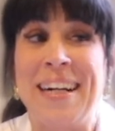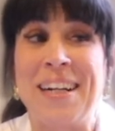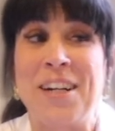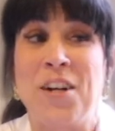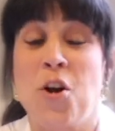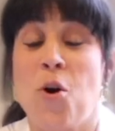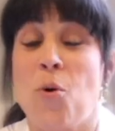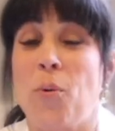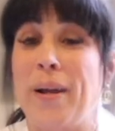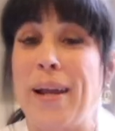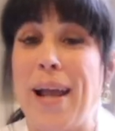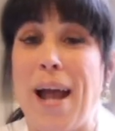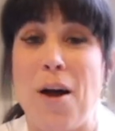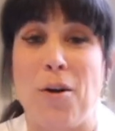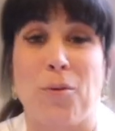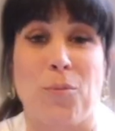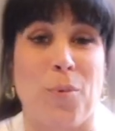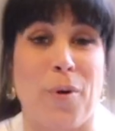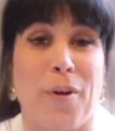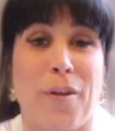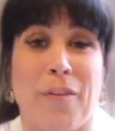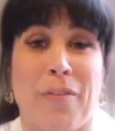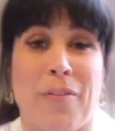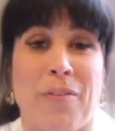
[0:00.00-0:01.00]
going out
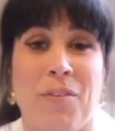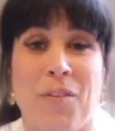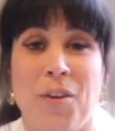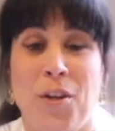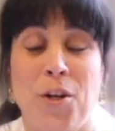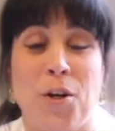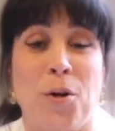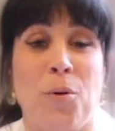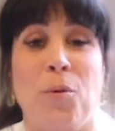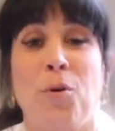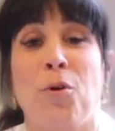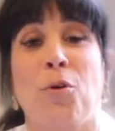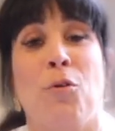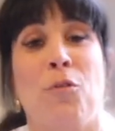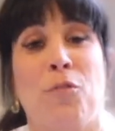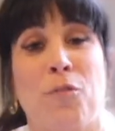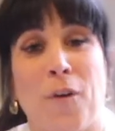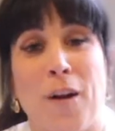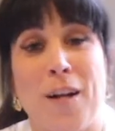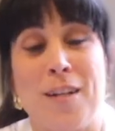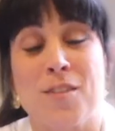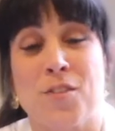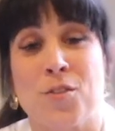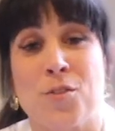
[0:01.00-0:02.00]
with,
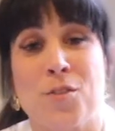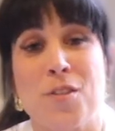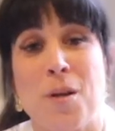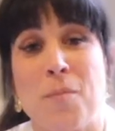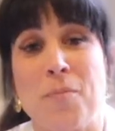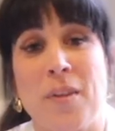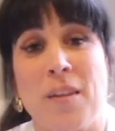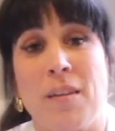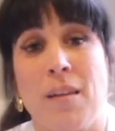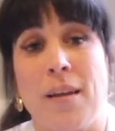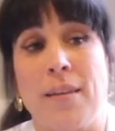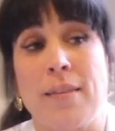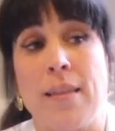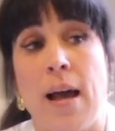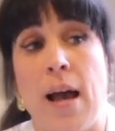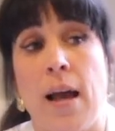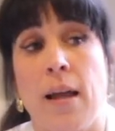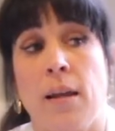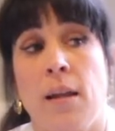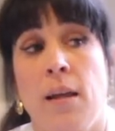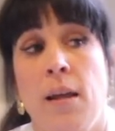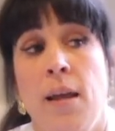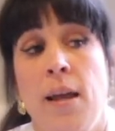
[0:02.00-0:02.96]
girlfriends or something like that.